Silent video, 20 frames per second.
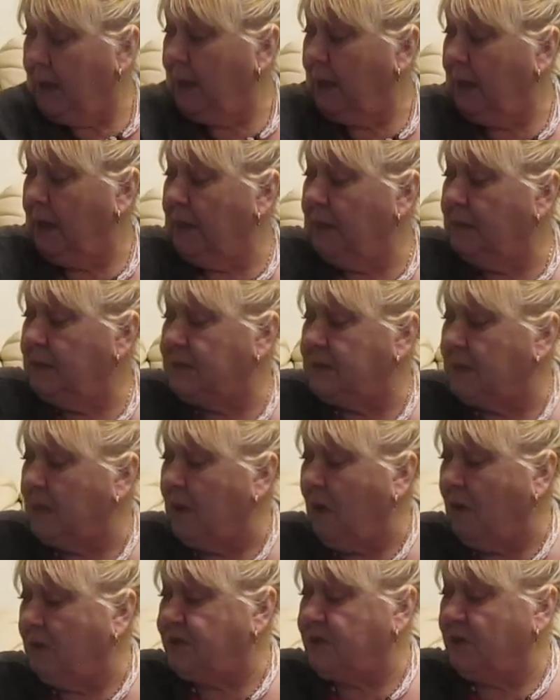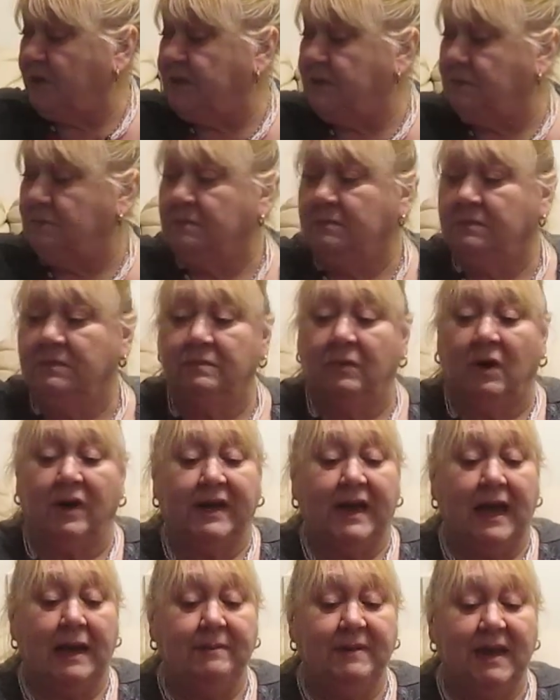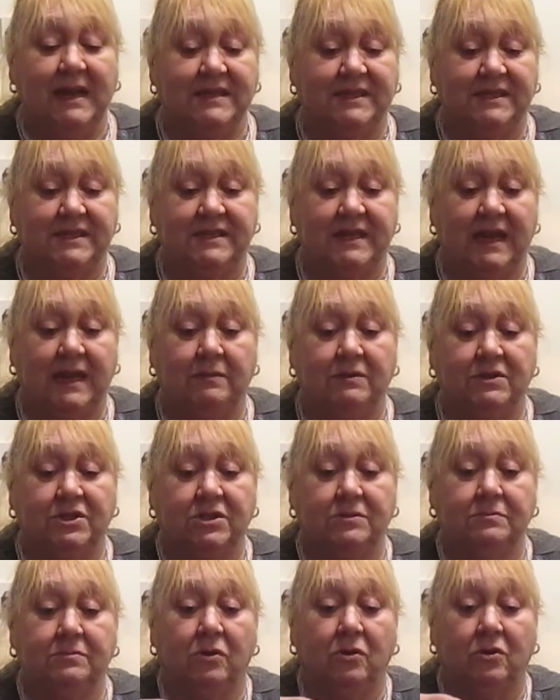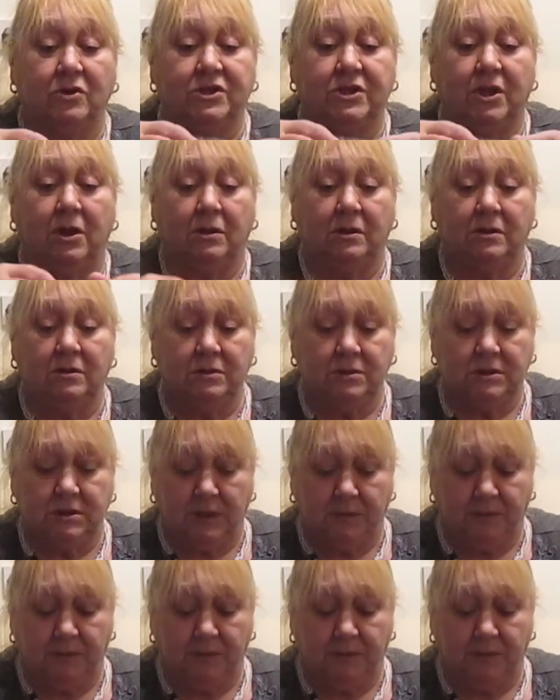And also, what came yesterday was some more toddles.